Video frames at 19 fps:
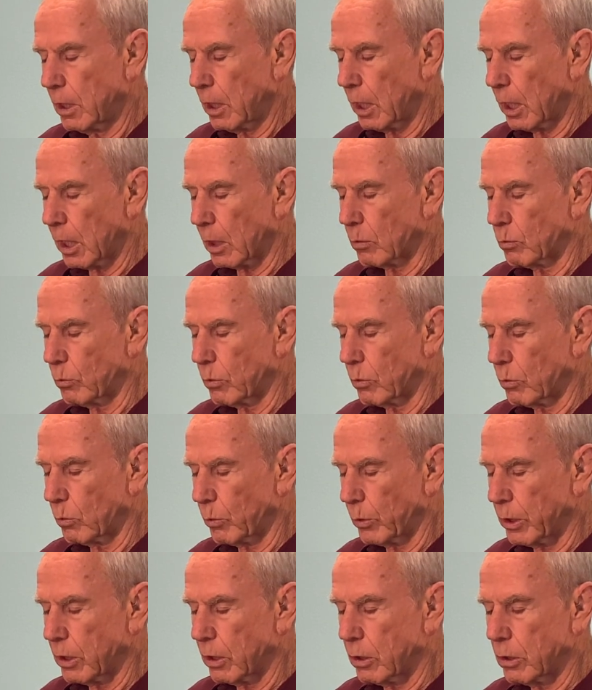And
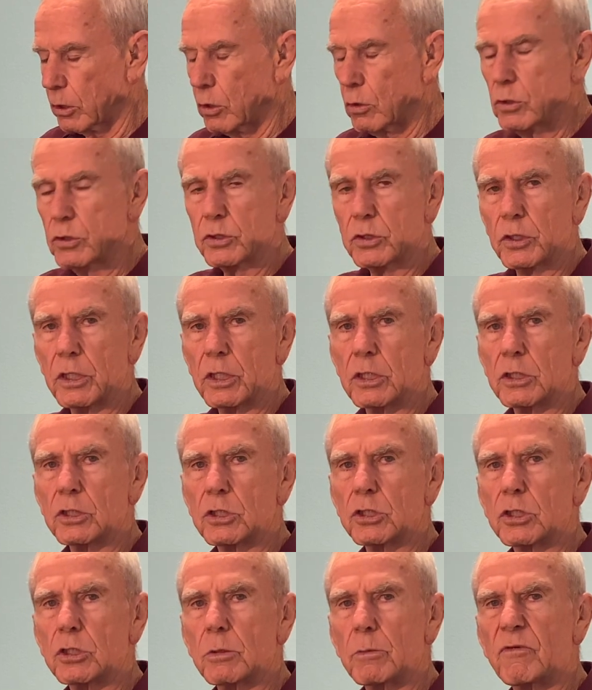we usually
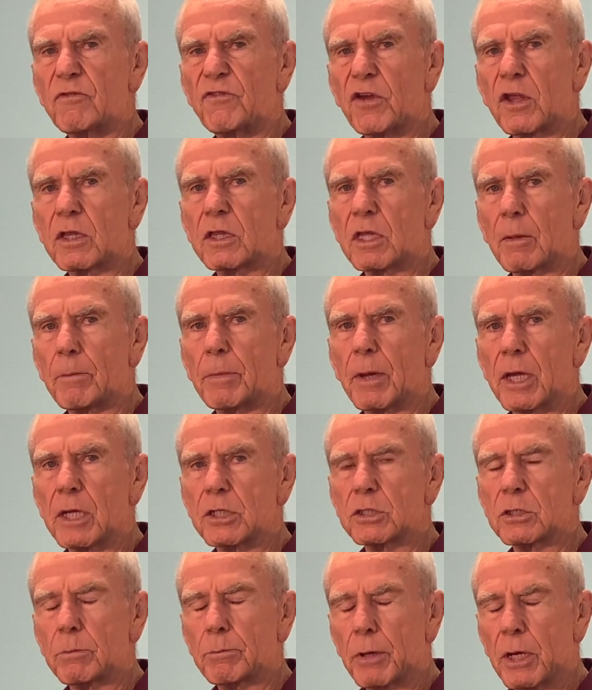fit the
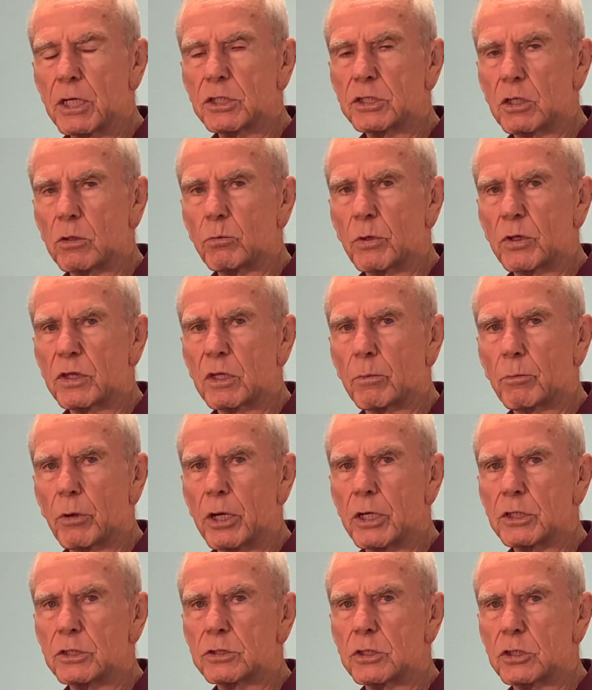patient with the
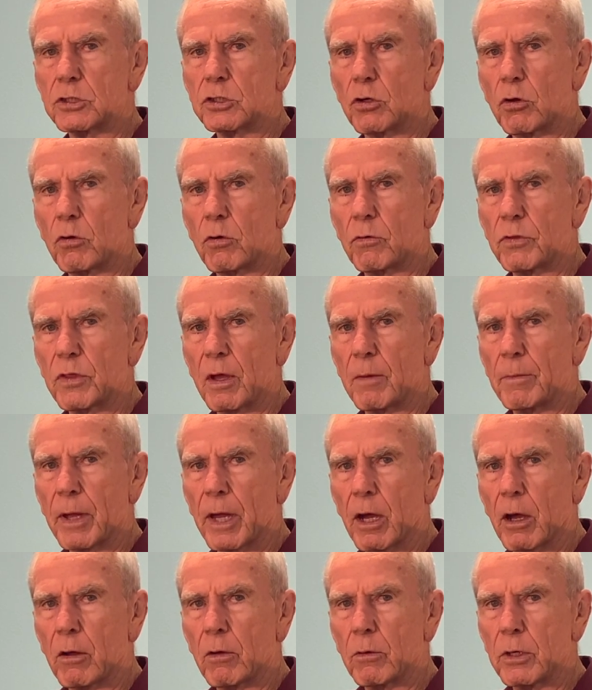brace to show them
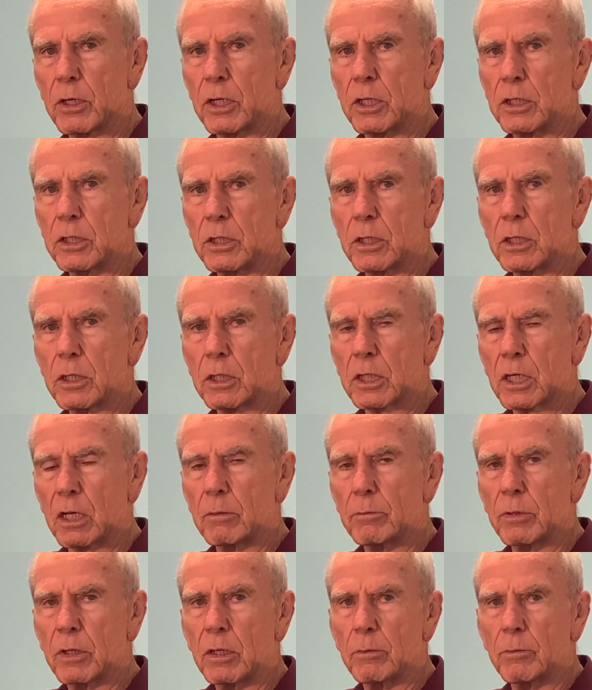how it can
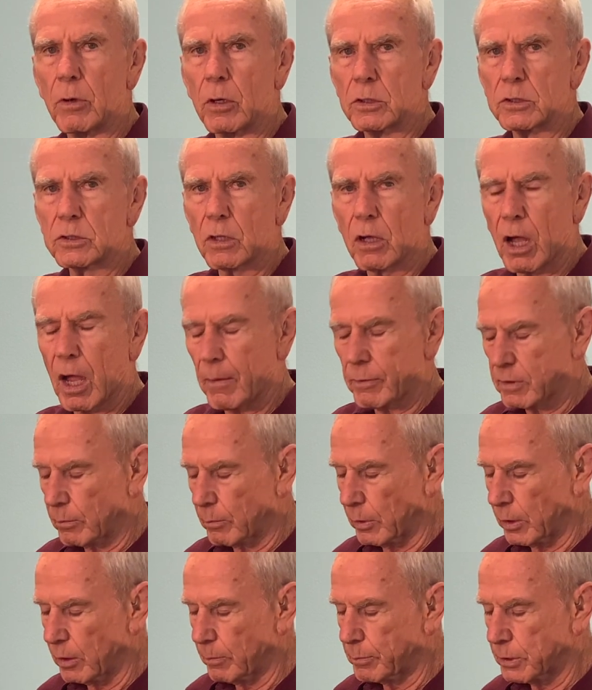be most
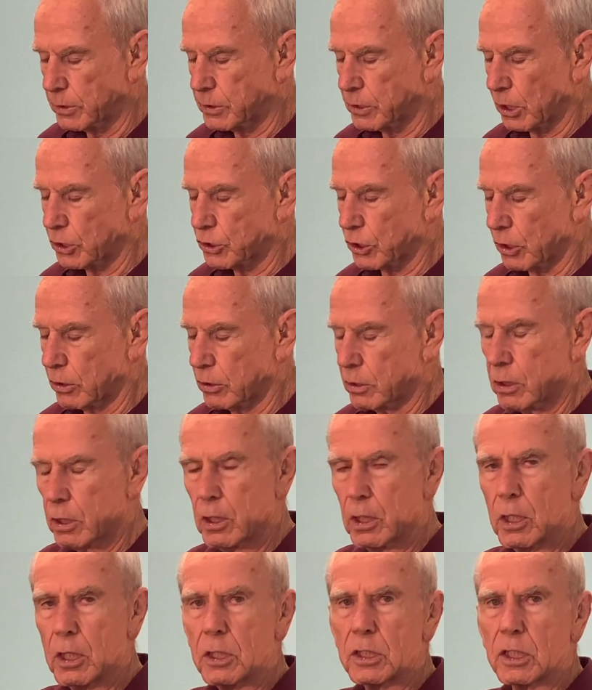optimally positioned
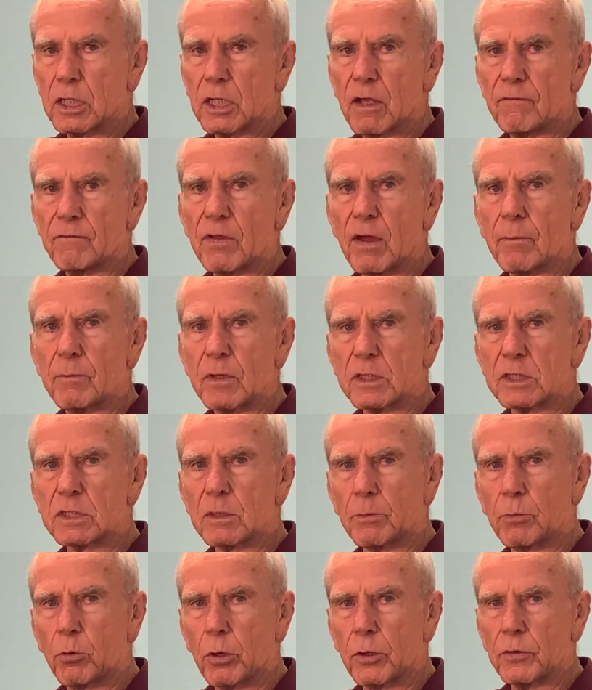to give them the
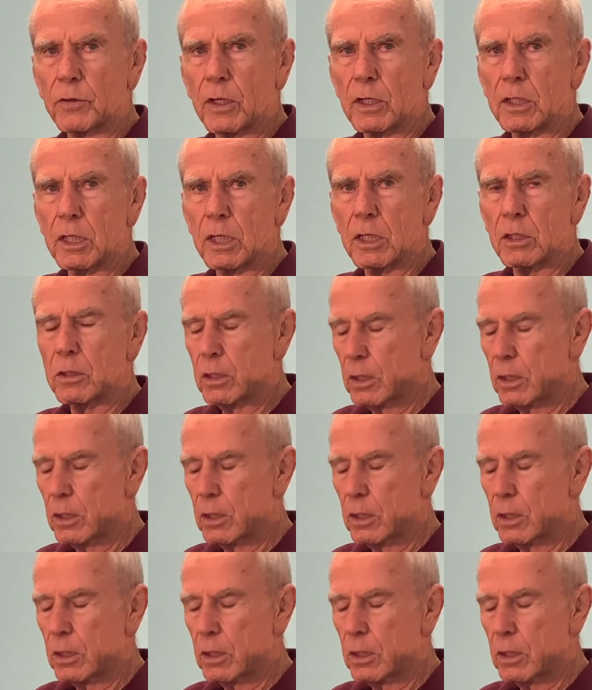support they need,